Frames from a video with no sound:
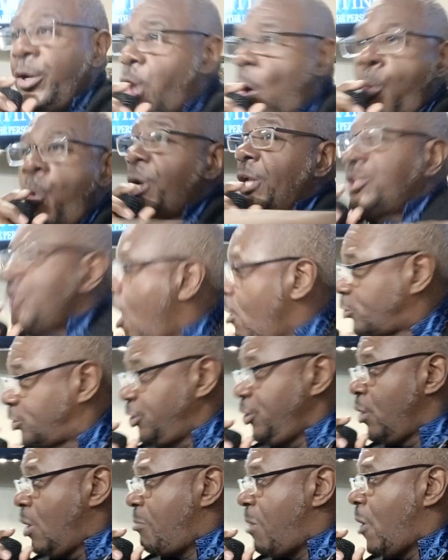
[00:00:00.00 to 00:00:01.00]
don't want to talk
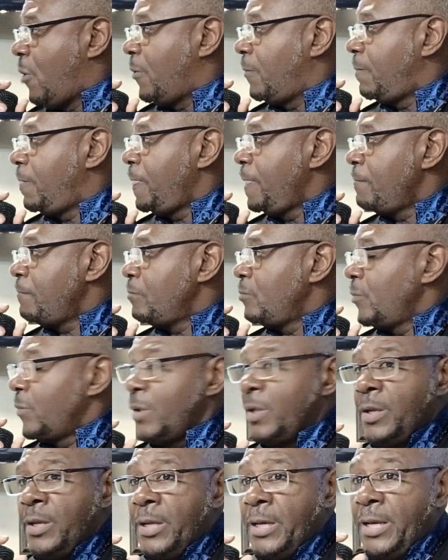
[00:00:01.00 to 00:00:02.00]
to you no more. Yeah,
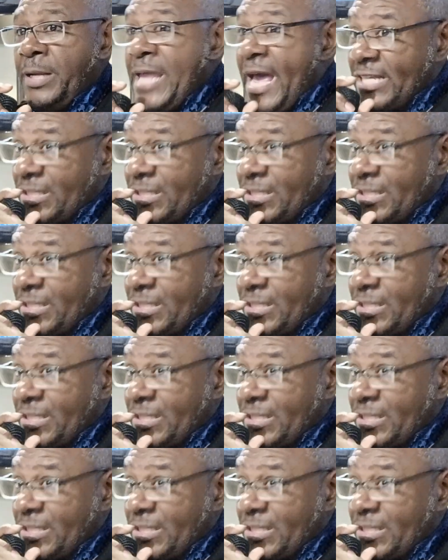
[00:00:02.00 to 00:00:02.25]
right.